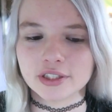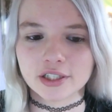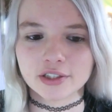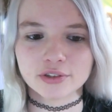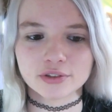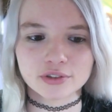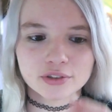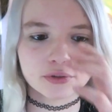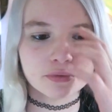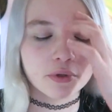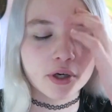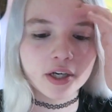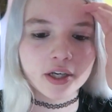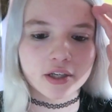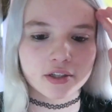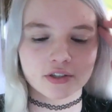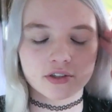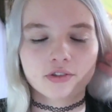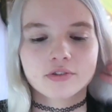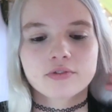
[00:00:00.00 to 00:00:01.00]
I don't know why,
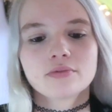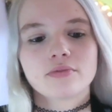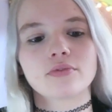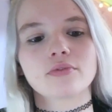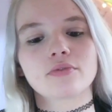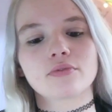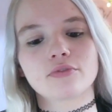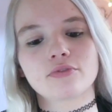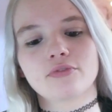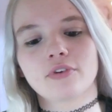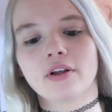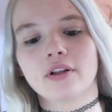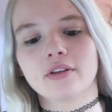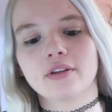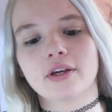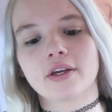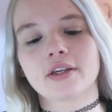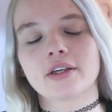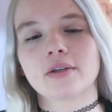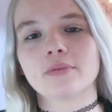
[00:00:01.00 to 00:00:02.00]
I just felt
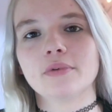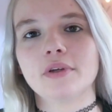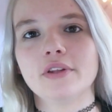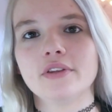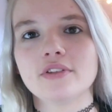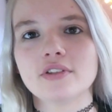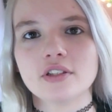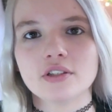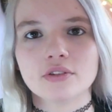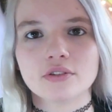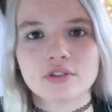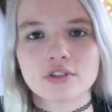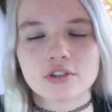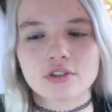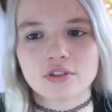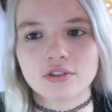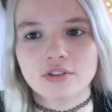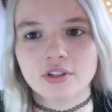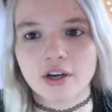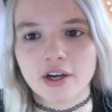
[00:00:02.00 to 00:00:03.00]
like, I mean, Theon
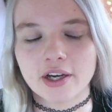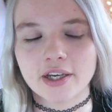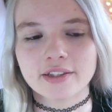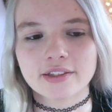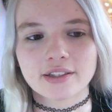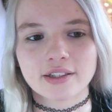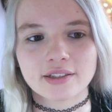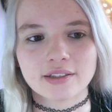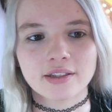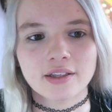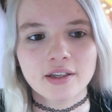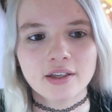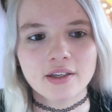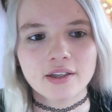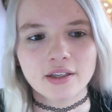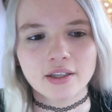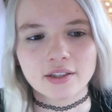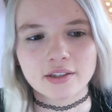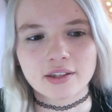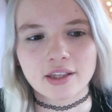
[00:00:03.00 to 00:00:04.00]
just died, and
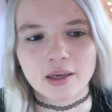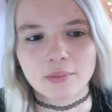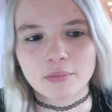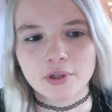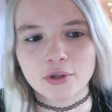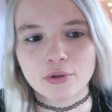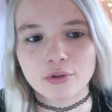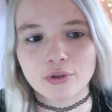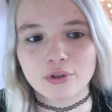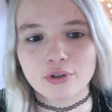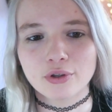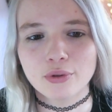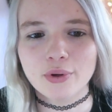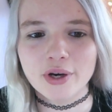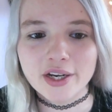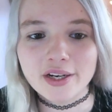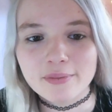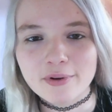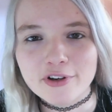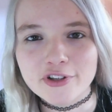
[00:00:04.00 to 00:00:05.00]
it can be
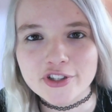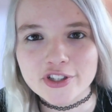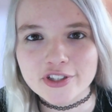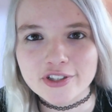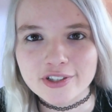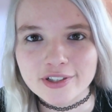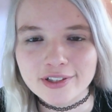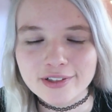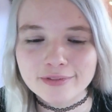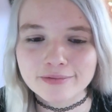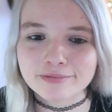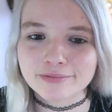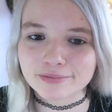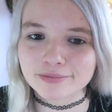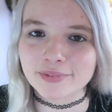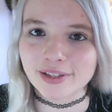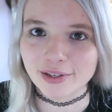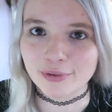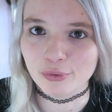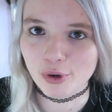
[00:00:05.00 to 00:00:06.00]
quite emotional.
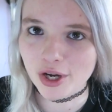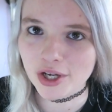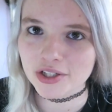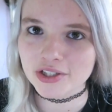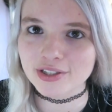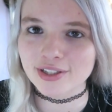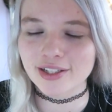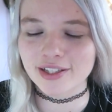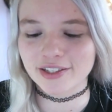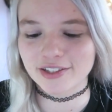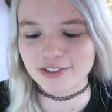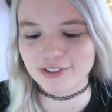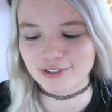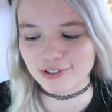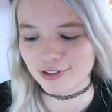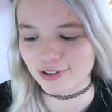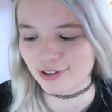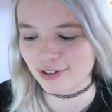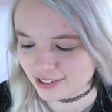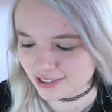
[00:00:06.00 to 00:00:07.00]
it was, like you
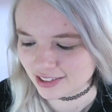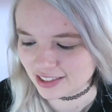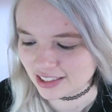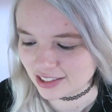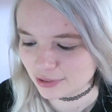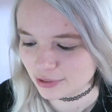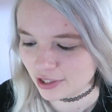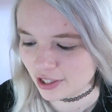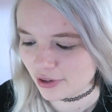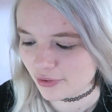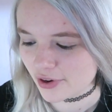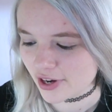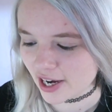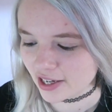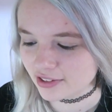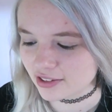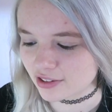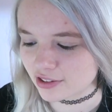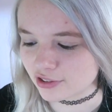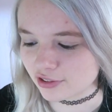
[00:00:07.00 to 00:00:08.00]
saw. So that's why I
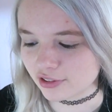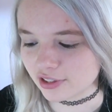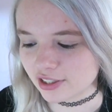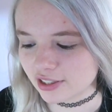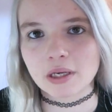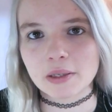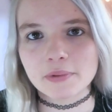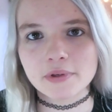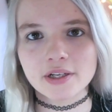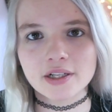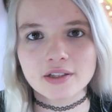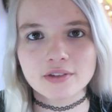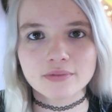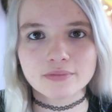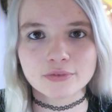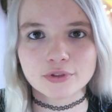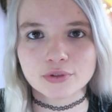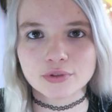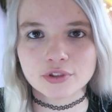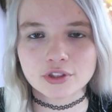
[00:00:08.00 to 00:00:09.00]
reacted to it. Maybe I'll
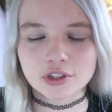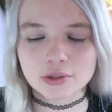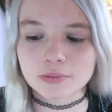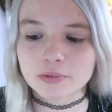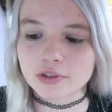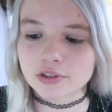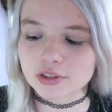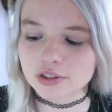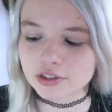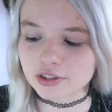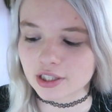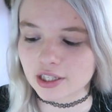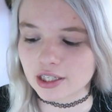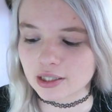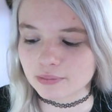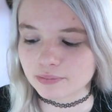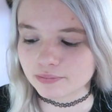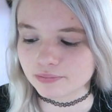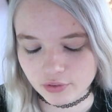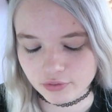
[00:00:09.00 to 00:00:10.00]
do it some other
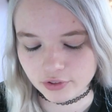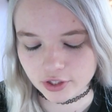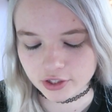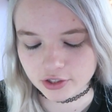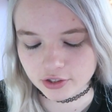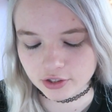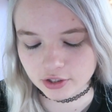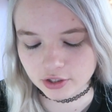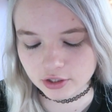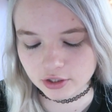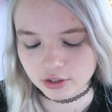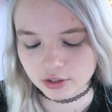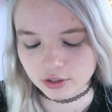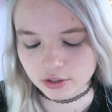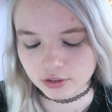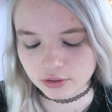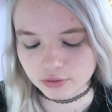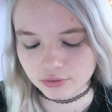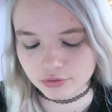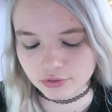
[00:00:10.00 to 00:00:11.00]
time if I see a
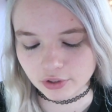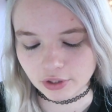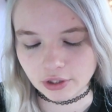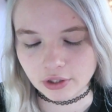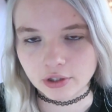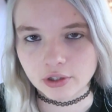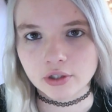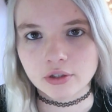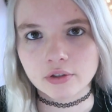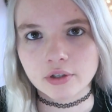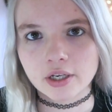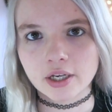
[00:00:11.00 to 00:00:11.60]
good video.